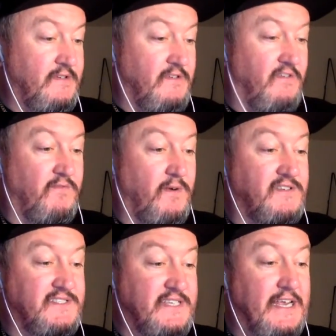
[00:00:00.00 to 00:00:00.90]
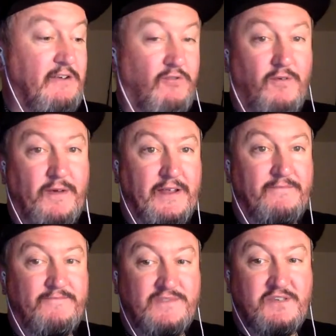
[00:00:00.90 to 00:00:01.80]
Overmars is a hero, man.
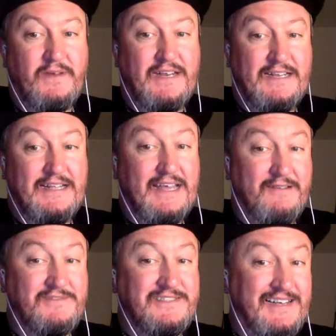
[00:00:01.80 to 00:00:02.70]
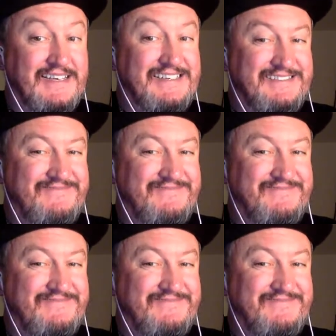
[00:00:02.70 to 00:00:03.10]
So when he did that, it was like,